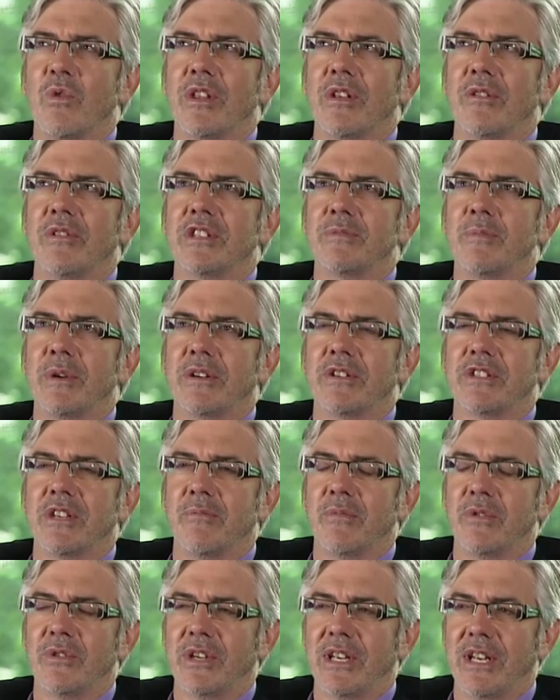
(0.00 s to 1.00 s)
whether it's because
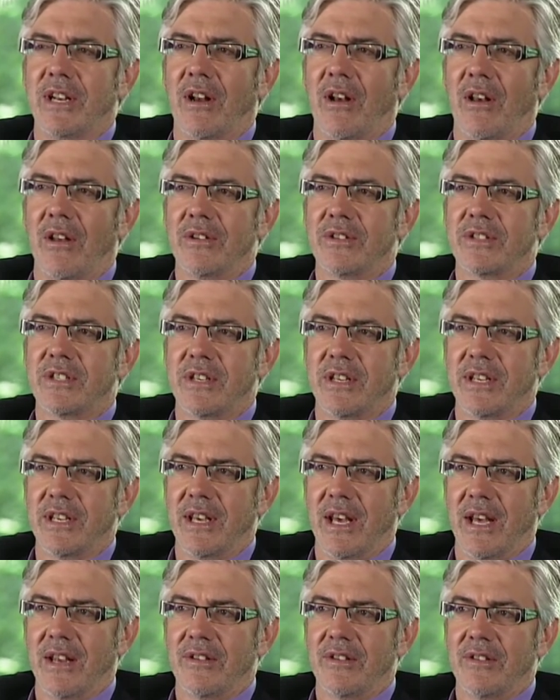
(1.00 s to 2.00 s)
I'm looking closely
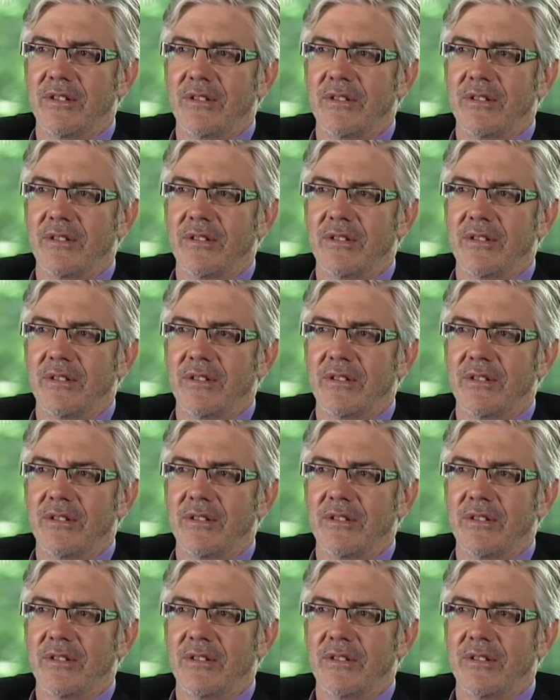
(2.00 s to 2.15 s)
at